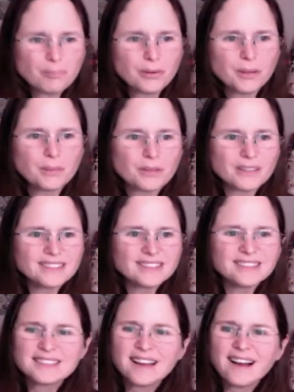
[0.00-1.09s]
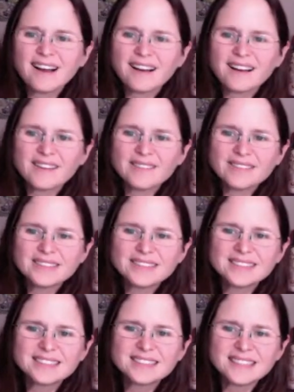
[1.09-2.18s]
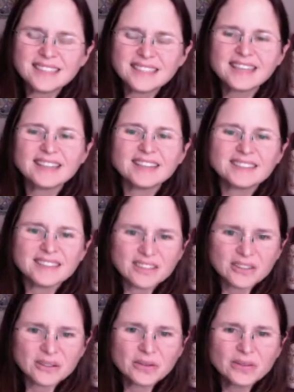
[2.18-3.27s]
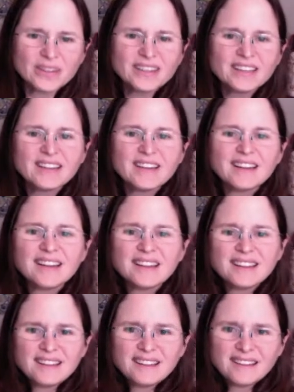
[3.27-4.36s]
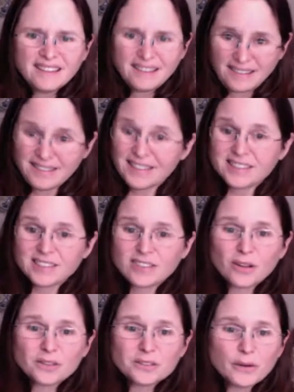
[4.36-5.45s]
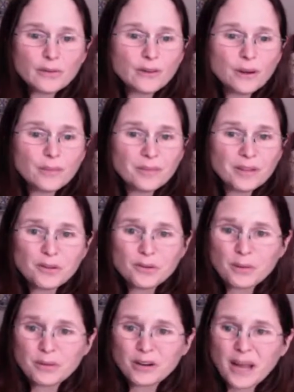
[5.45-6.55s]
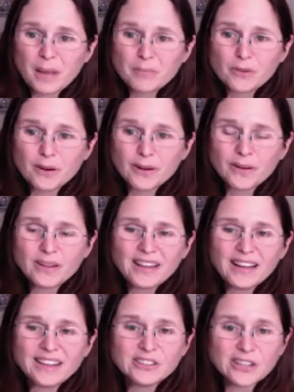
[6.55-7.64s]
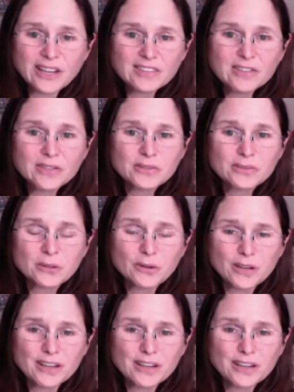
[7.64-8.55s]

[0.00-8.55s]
places to see and go. This is also from the Cucumber Gap Trail and Jake's Creek